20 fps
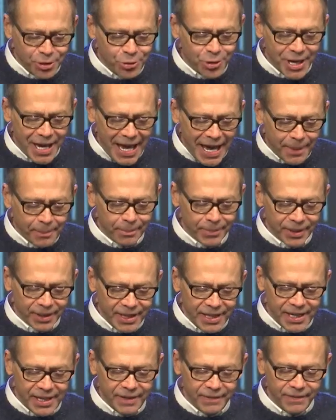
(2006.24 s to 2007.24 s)
you can't
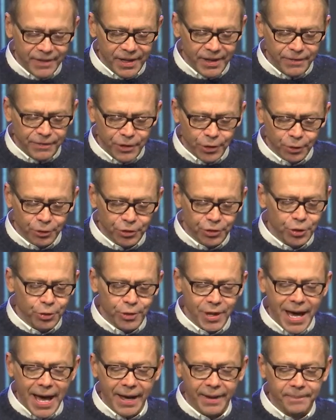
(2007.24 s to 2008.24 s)
believe if you'll do
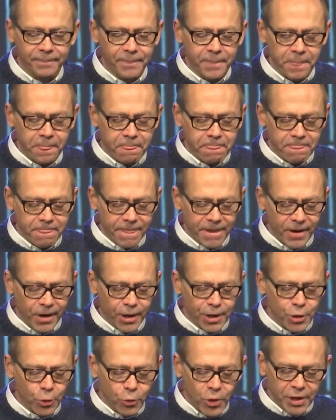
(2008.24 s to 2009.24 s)
that. Are
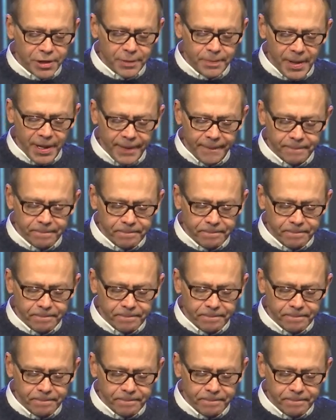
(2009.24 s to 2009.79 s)
you with me?